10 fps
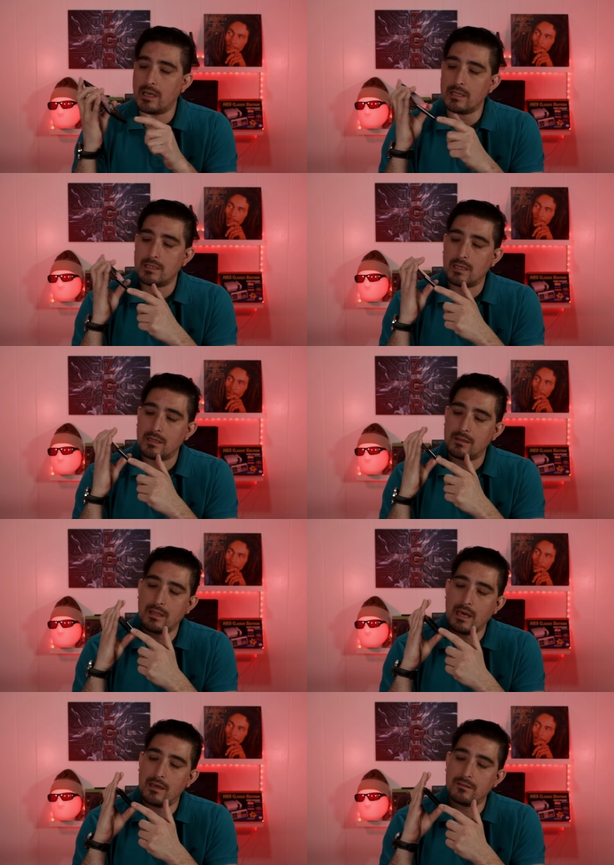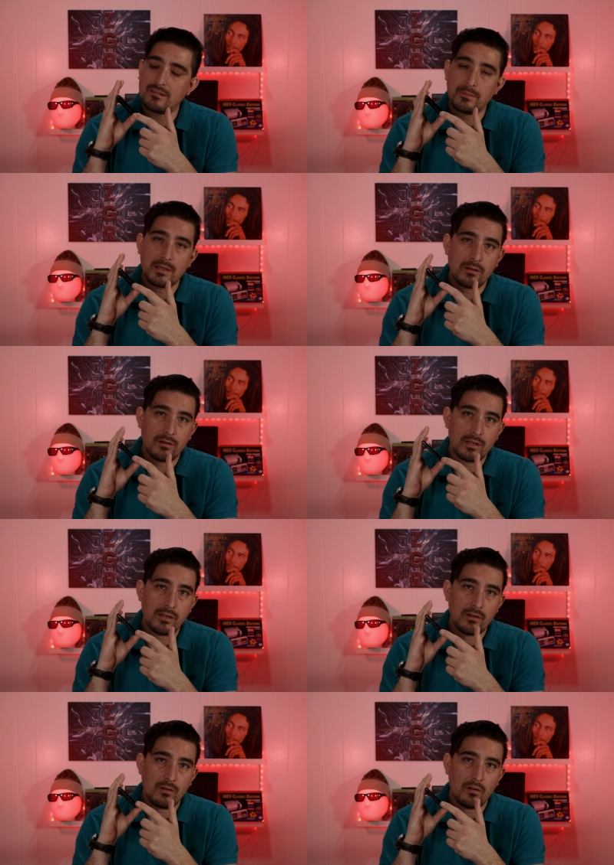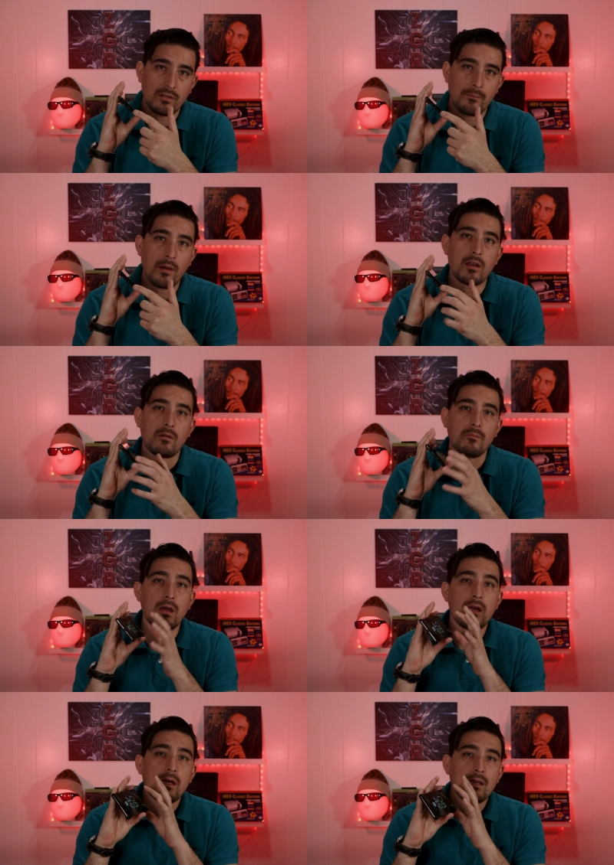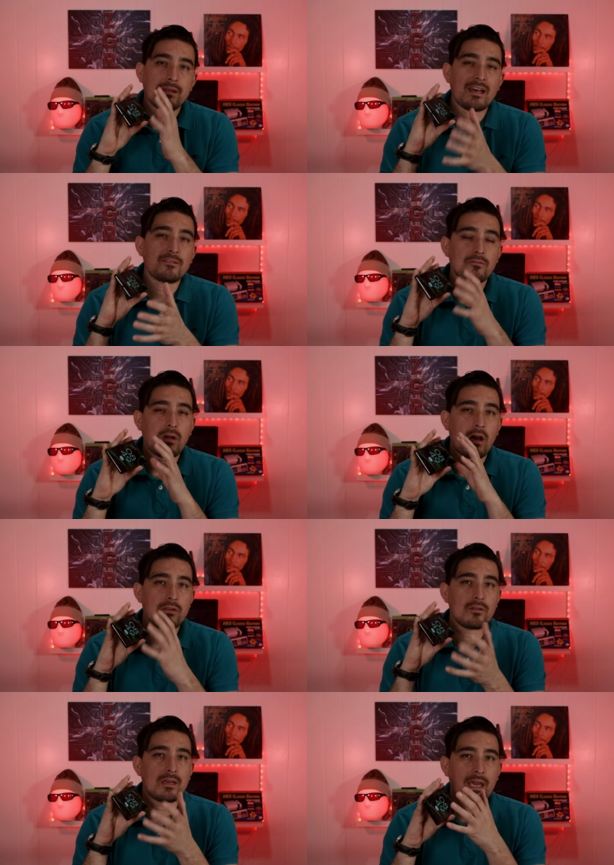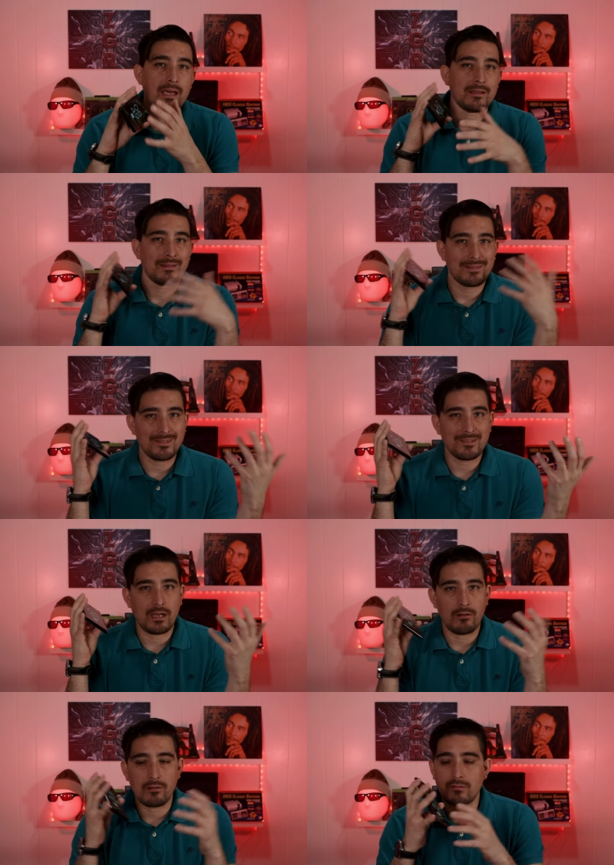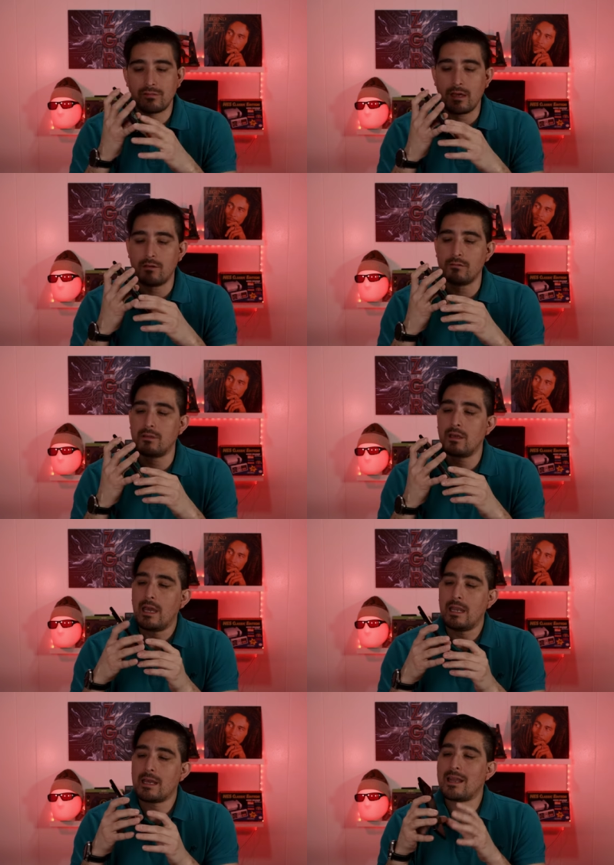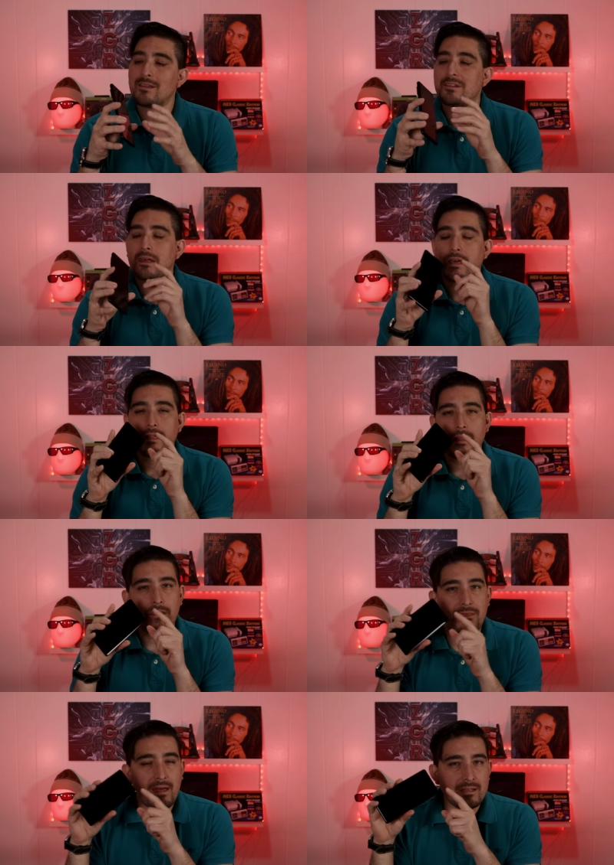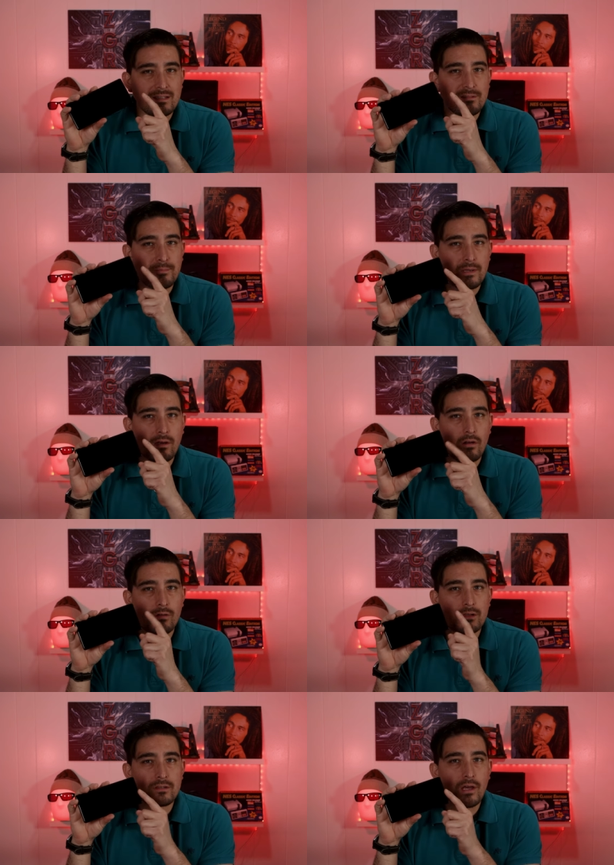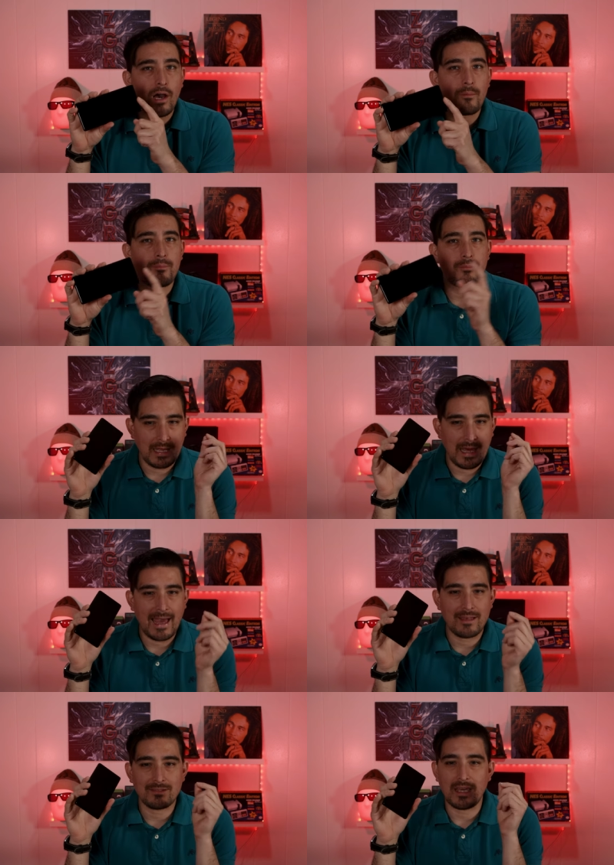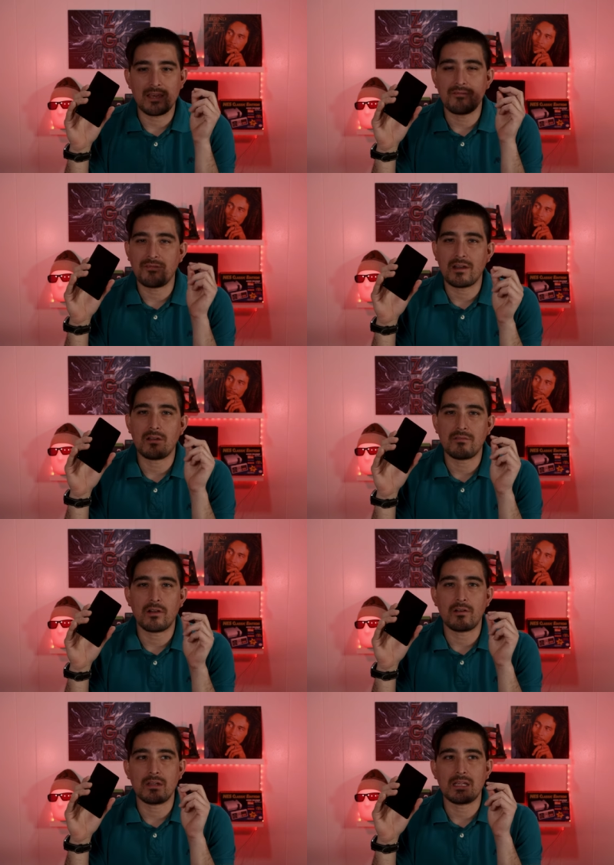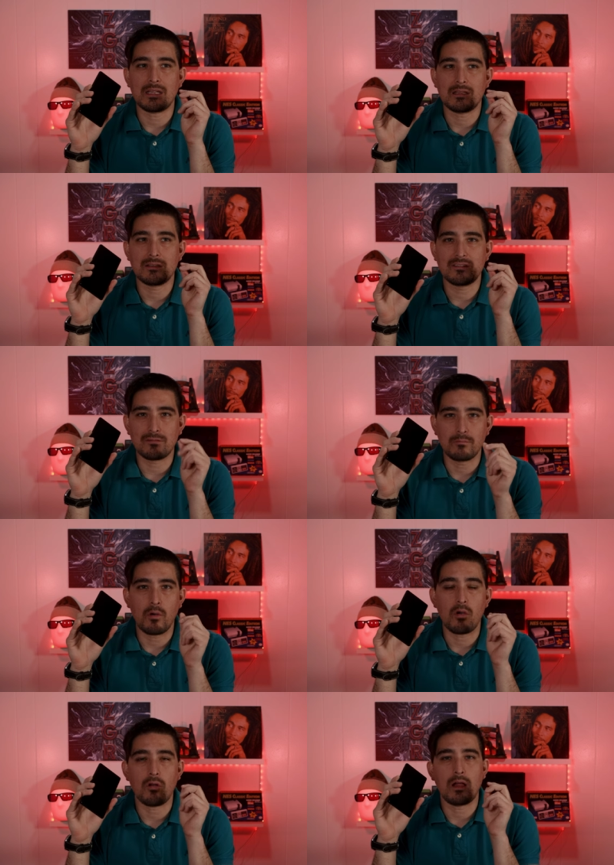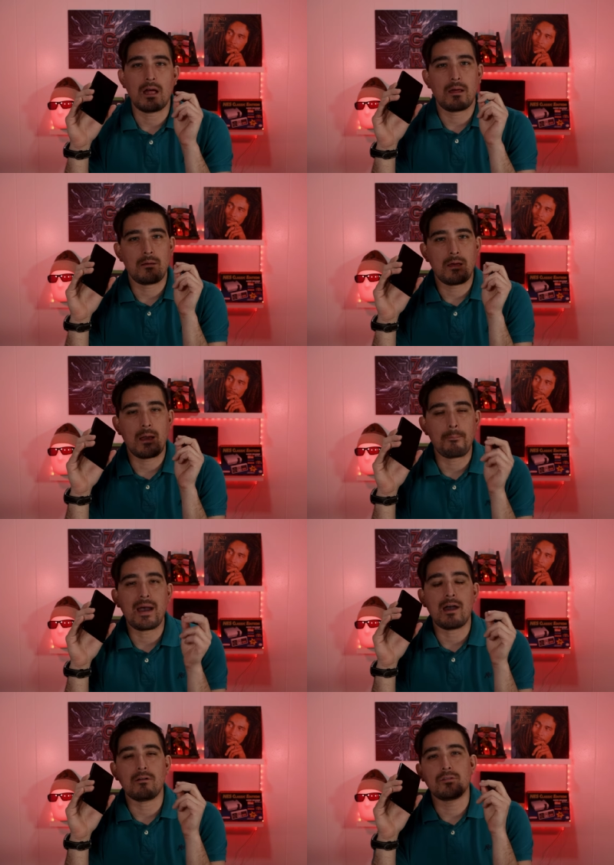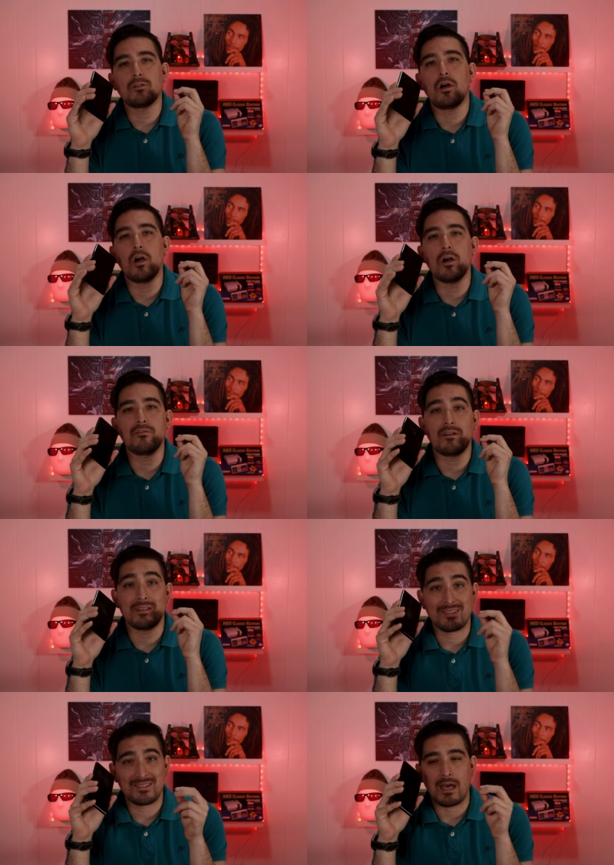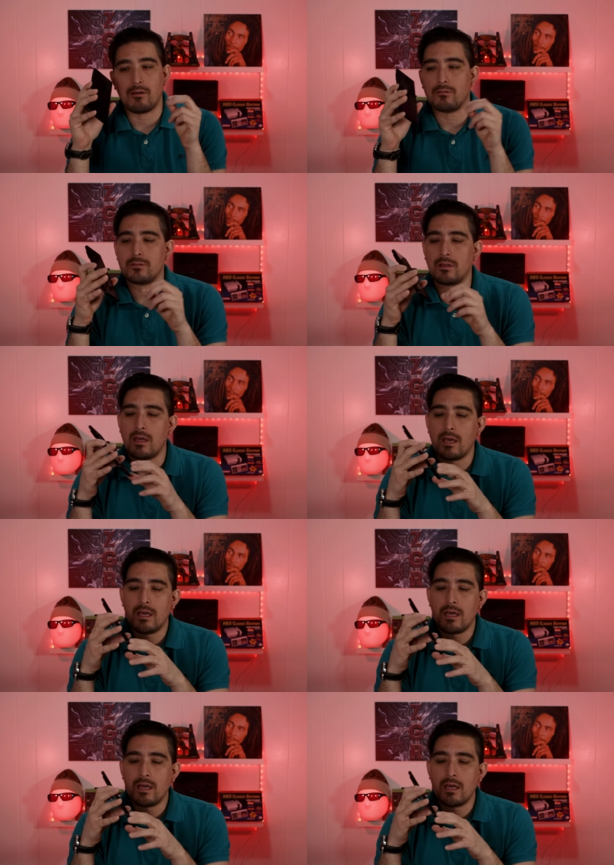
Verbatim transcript: and the speaker here on the bottom. That's how you get stereo sound. And I gotta say that the speaker on the top has a very, very small amount of sound.